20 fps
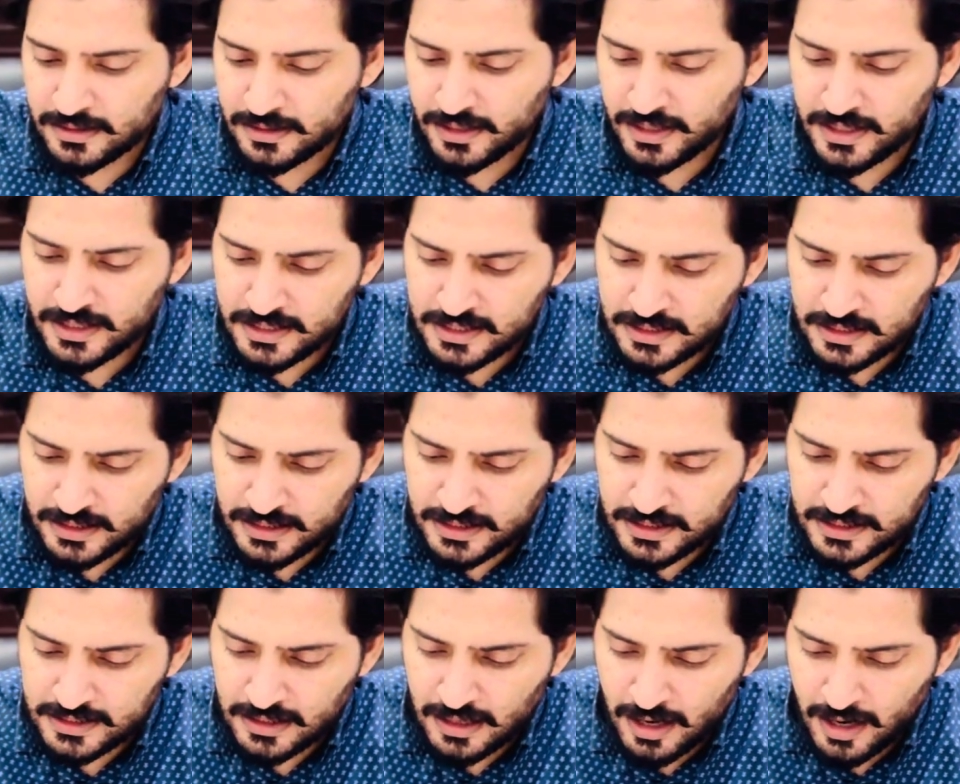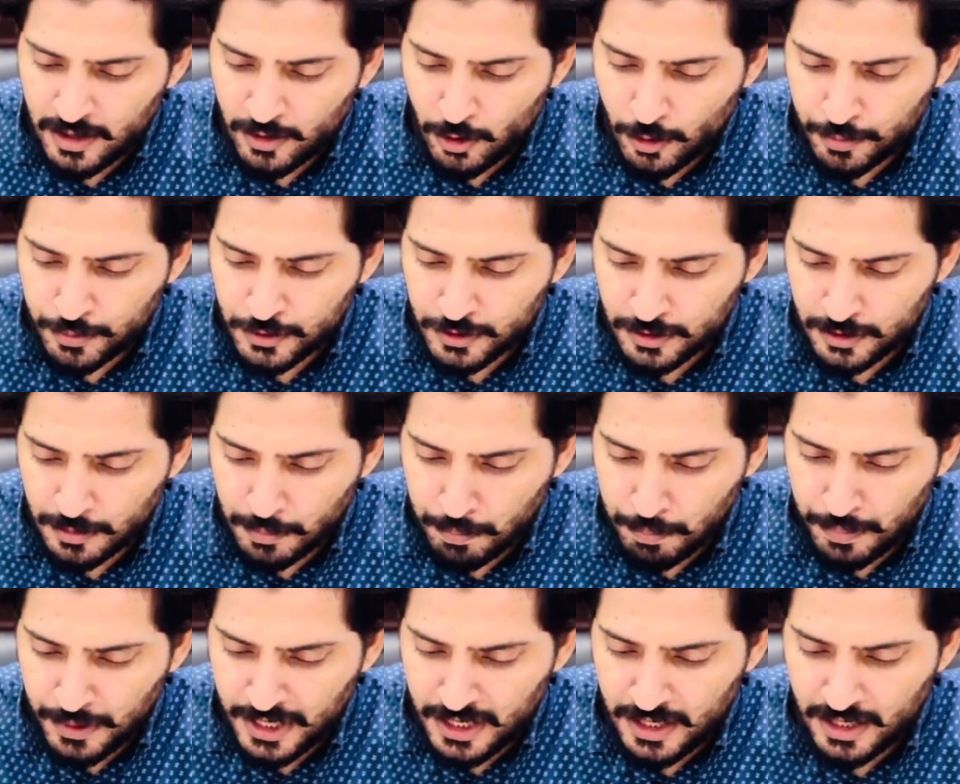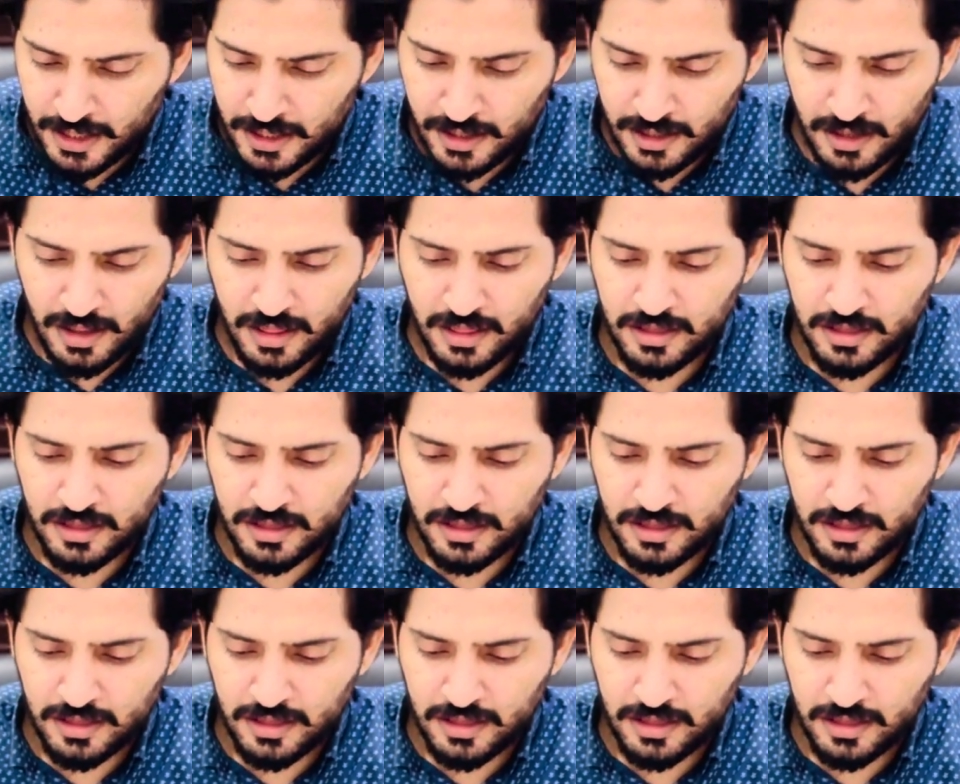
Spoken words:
This is our option B.